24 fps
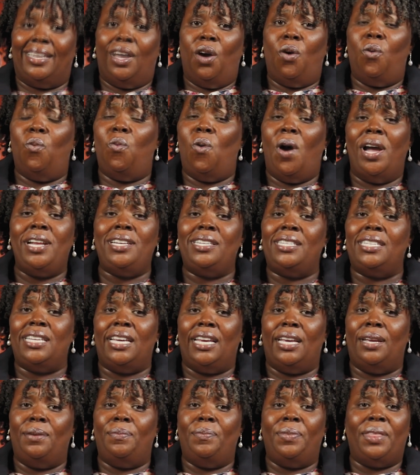One
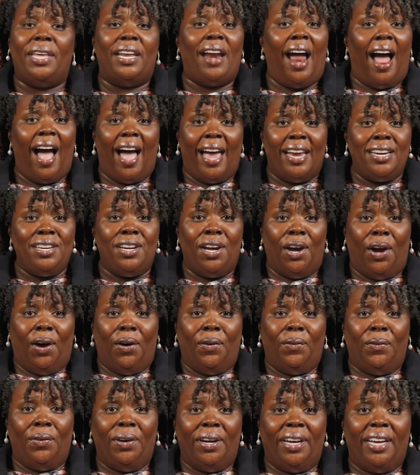team that I
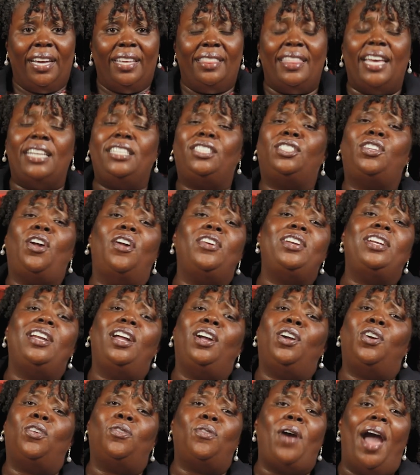know, they started
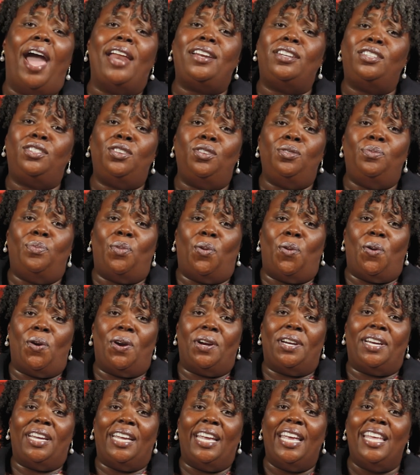a gratitude
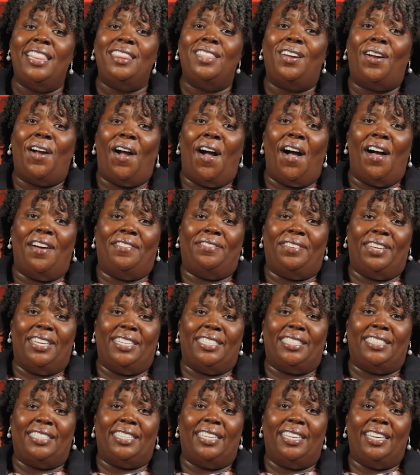board in their
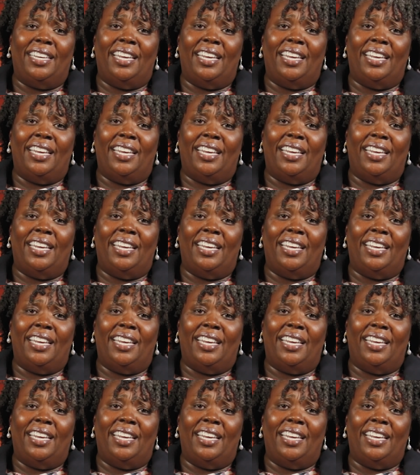office.